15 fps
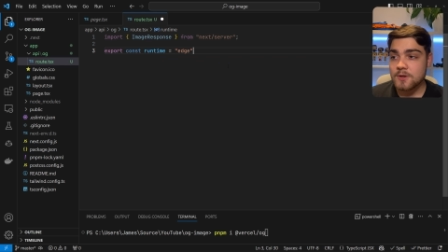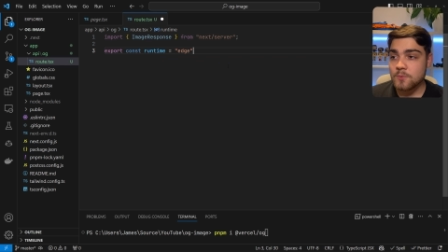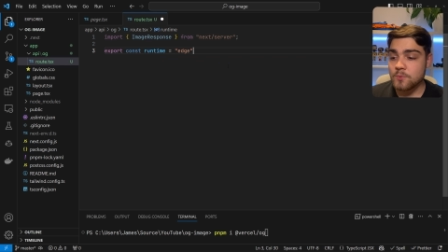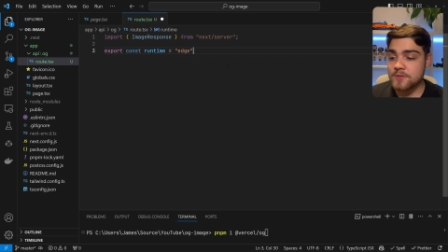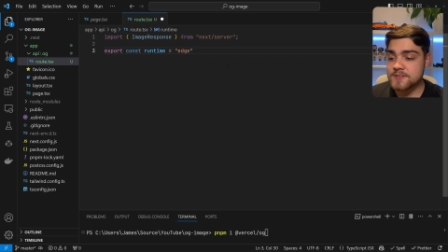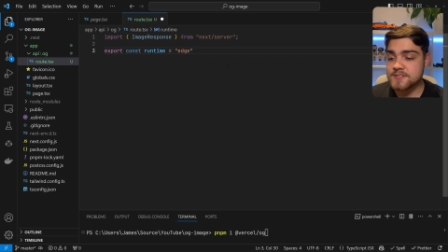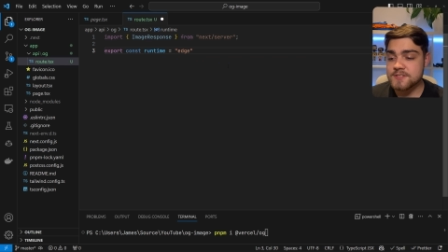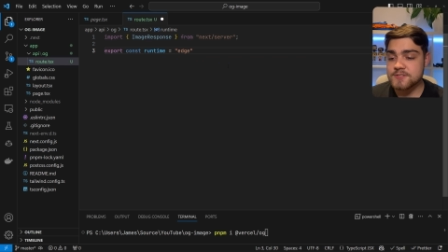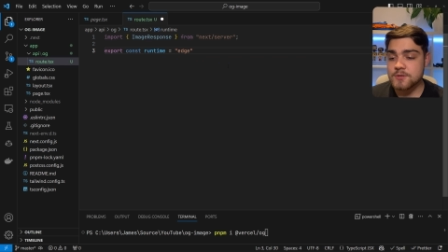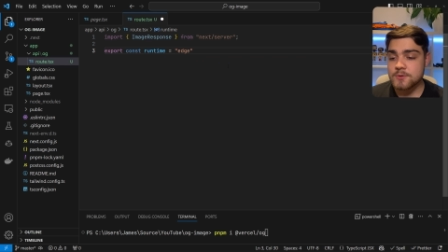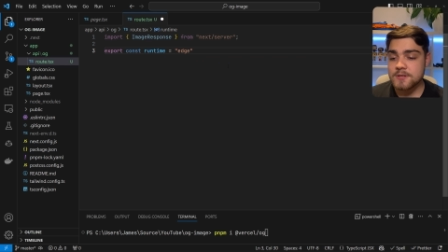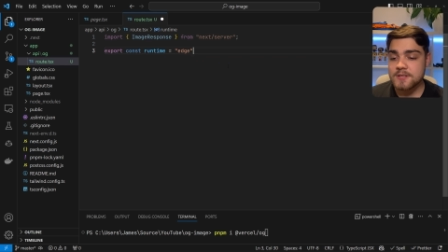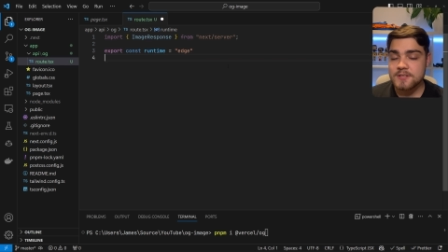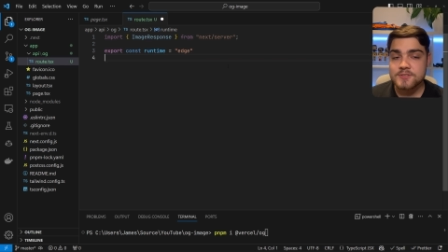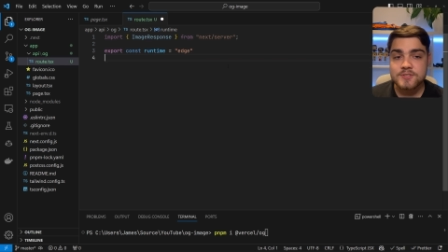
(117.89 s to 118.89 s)
What this is
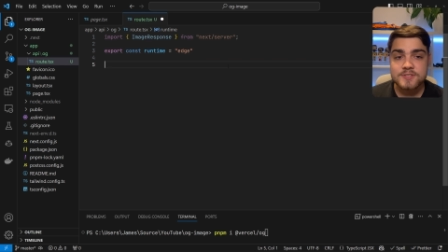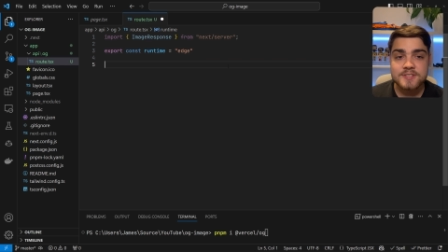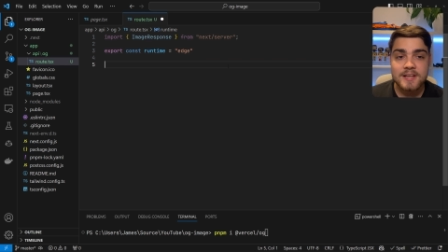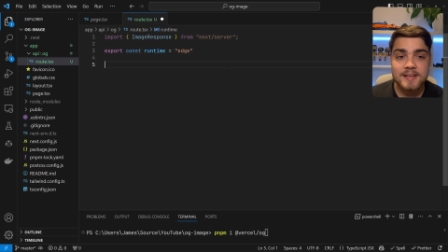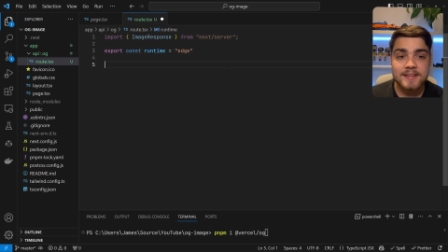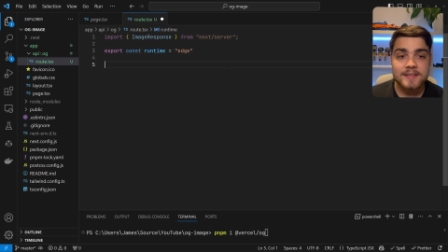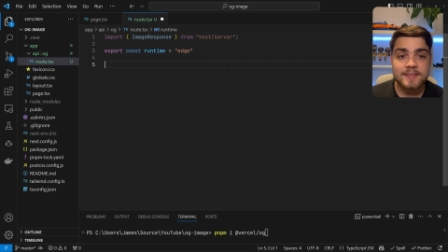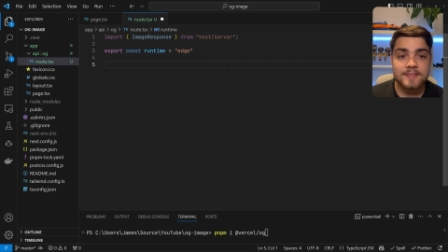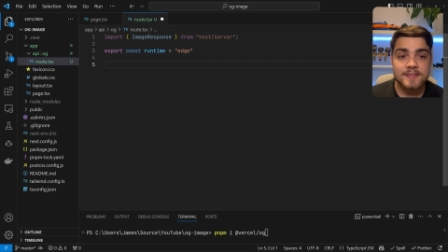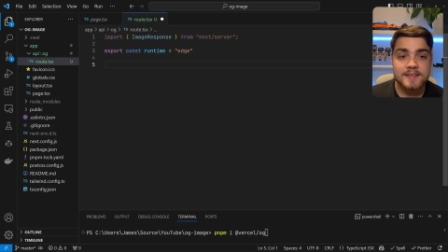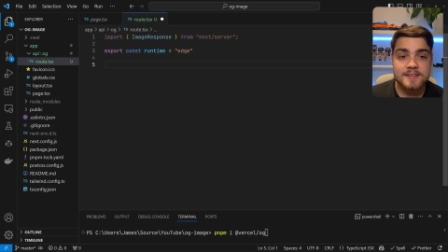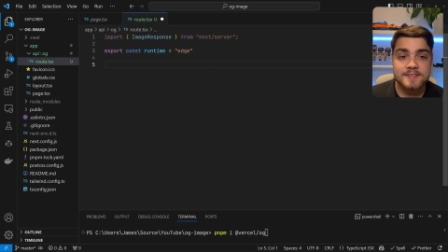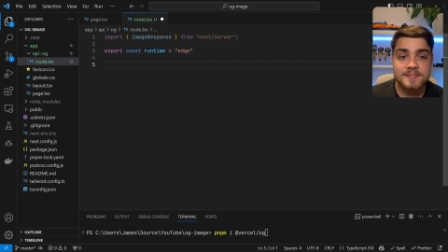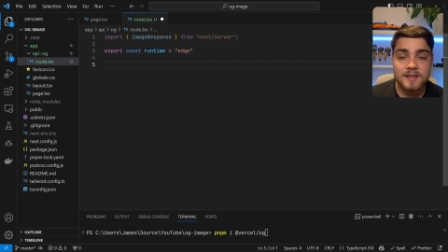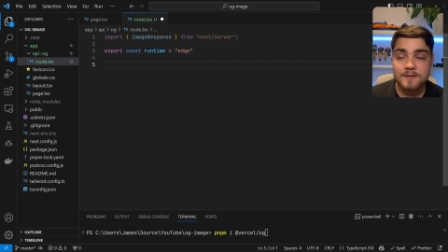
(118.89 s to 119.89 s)
doing is just telling
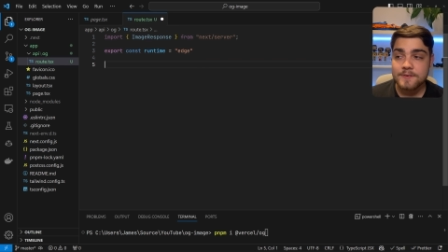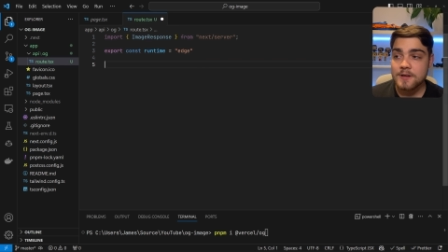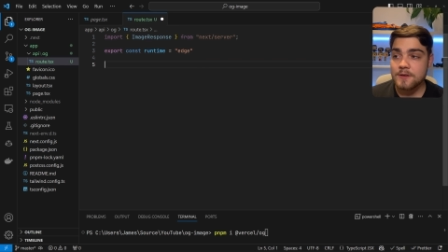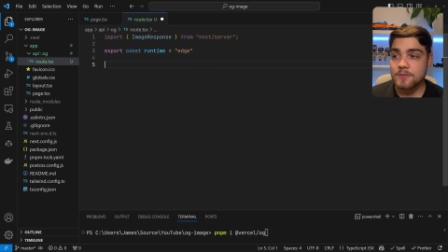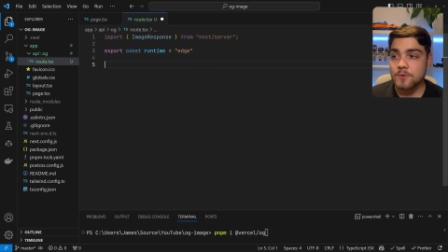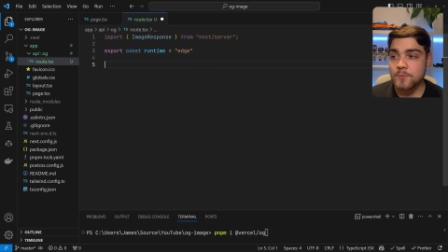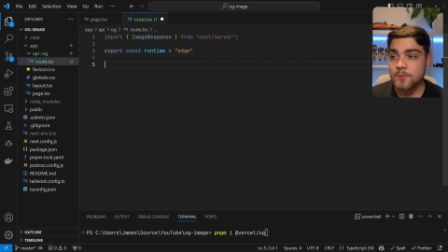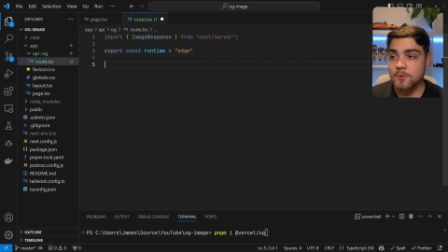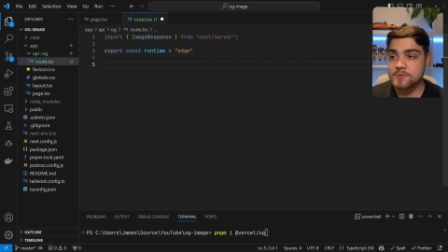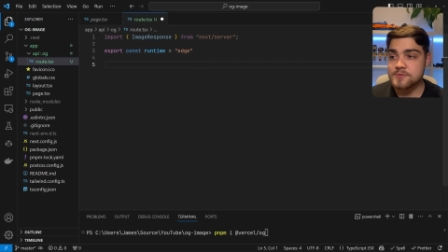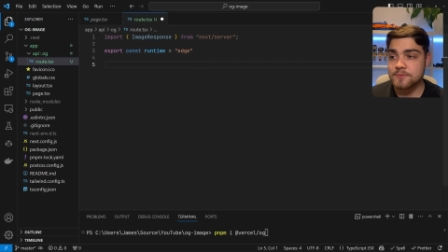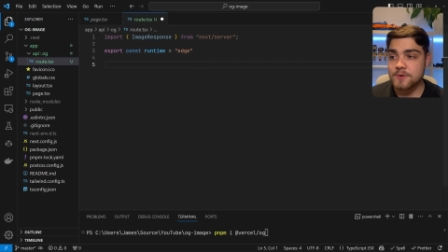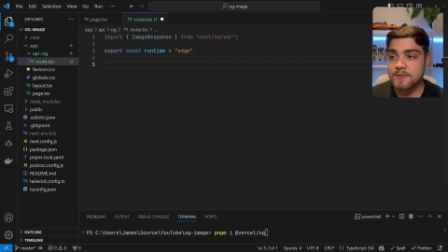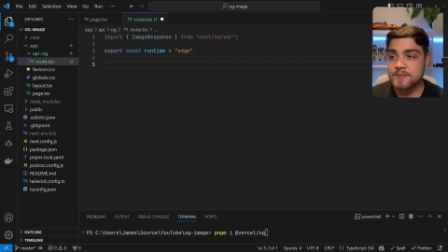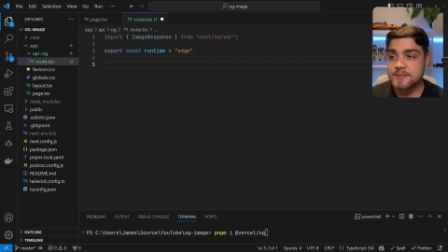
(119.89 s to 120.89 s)
the server that we want to run